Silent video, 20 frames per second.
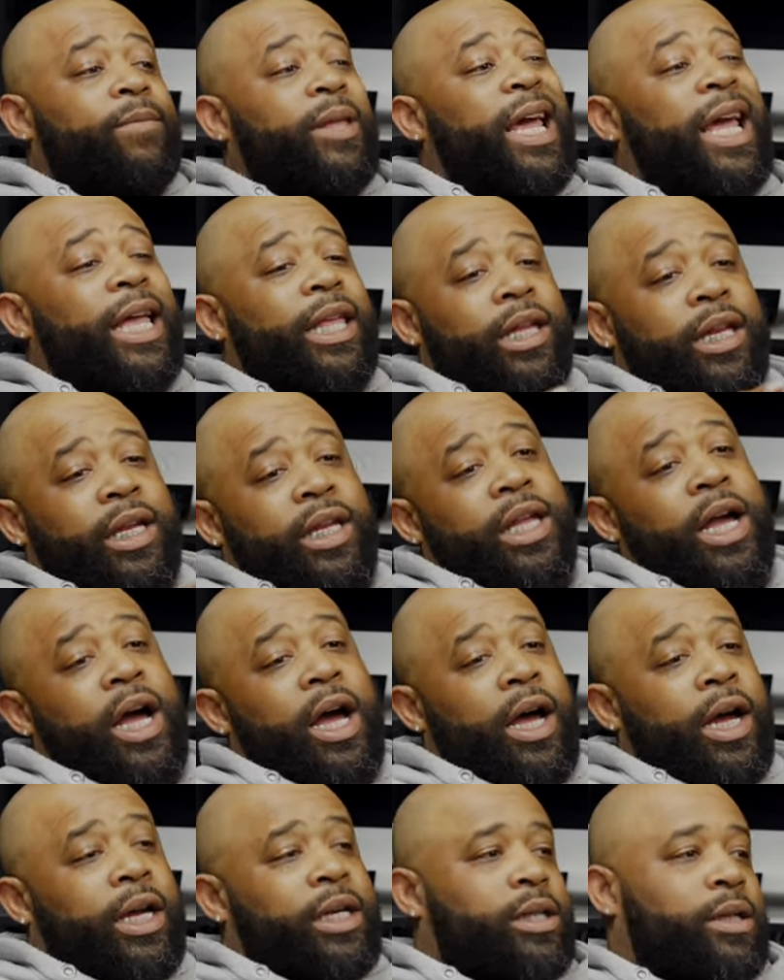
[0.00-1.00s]
Anthony
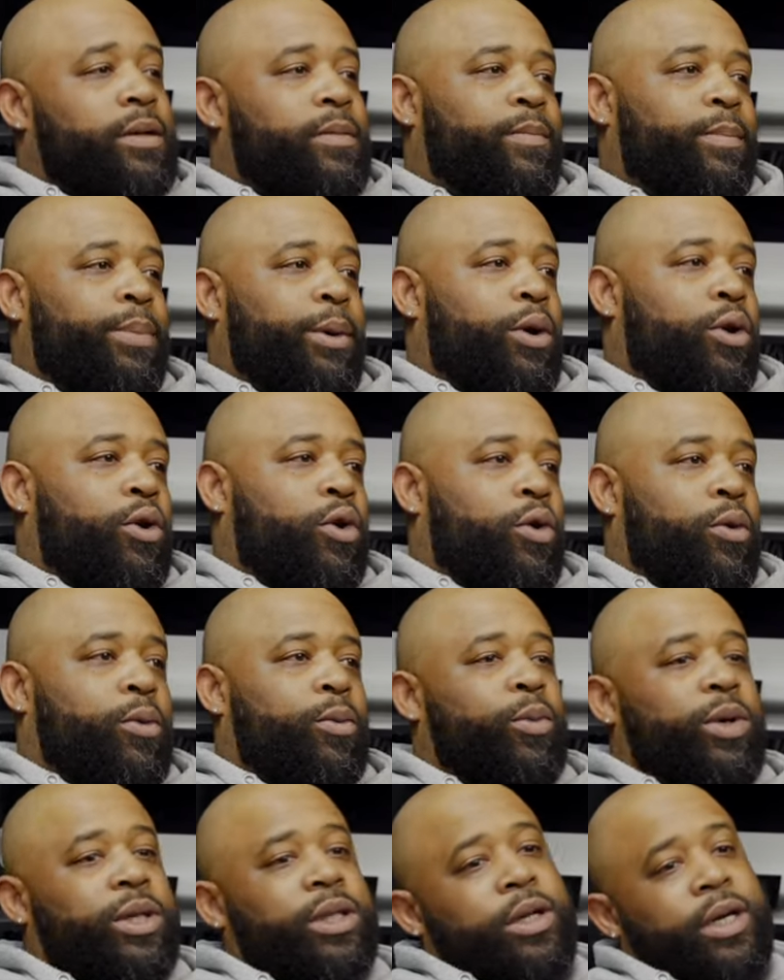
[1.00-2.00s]
dies, boom.
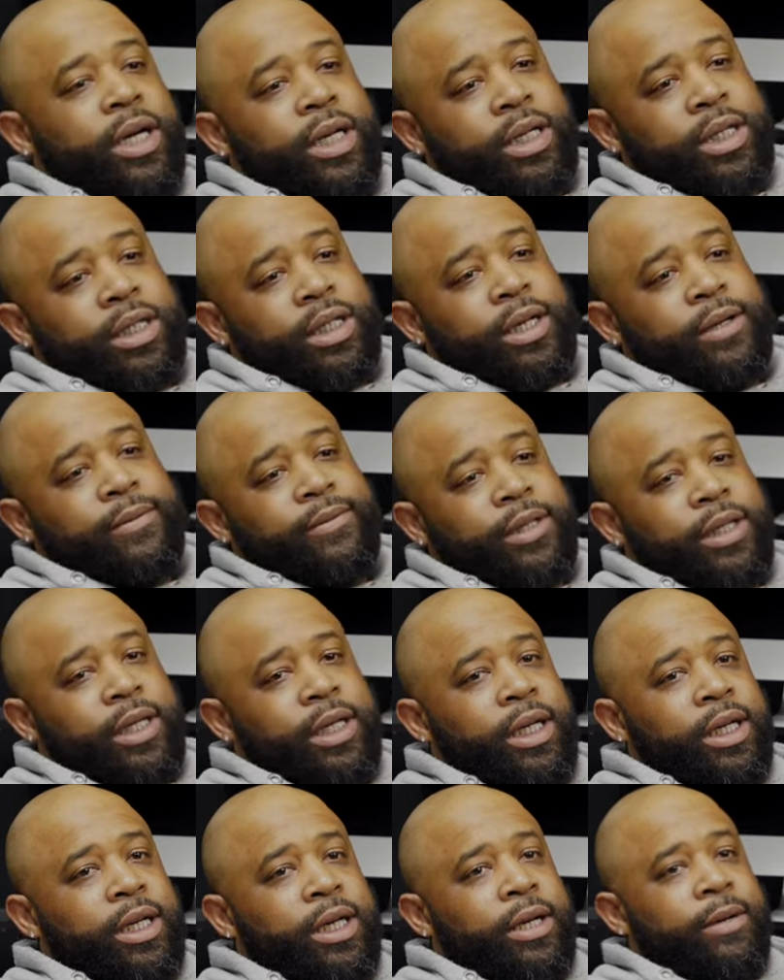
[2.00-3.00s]
We still got the
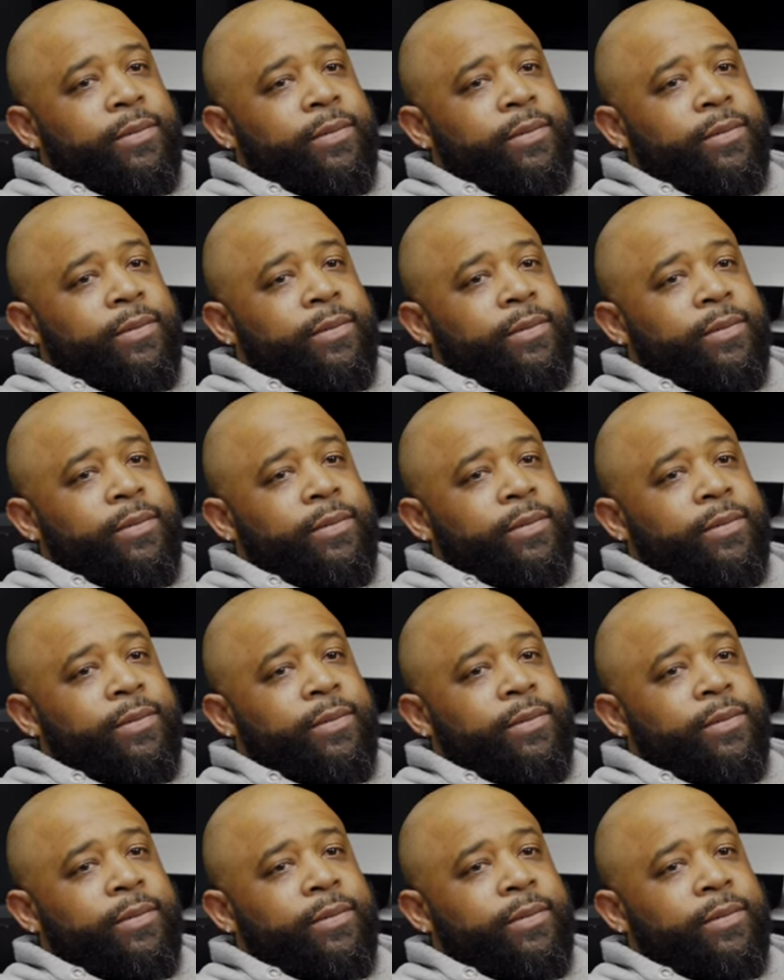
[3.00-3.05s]
GMC,